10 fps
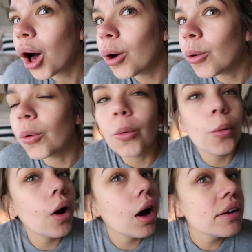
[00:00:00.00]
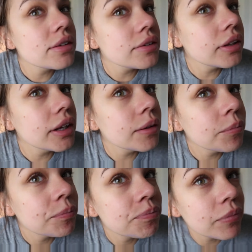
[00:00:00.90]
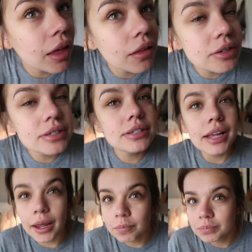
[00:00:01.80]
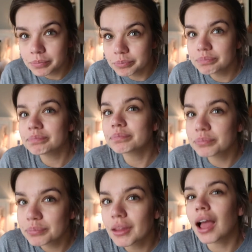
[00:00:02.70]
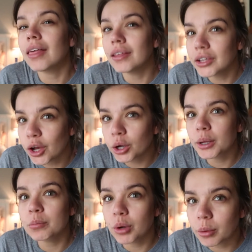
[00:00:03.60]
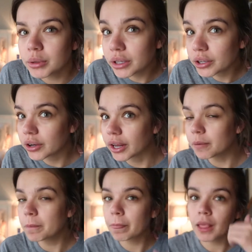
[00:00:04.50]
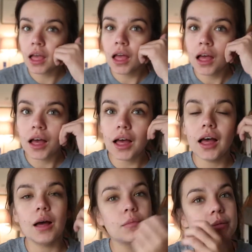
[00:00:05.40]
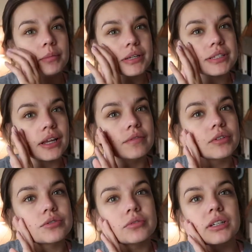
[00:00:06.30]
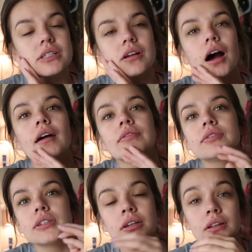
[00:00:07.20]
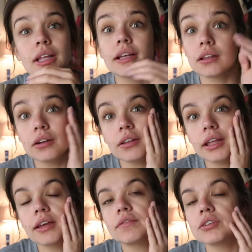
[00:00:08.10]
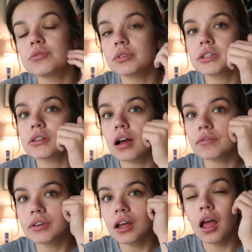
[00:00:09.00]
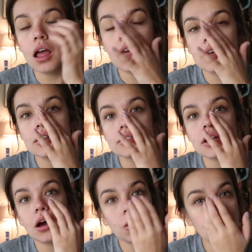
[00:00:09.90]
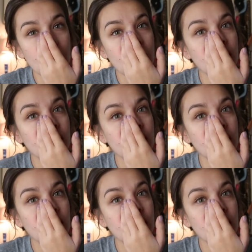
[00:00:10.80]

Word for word: oh honestly it looks the same i think y'all can probably agree um i mean my skin feels really soft like literally it feels really soft so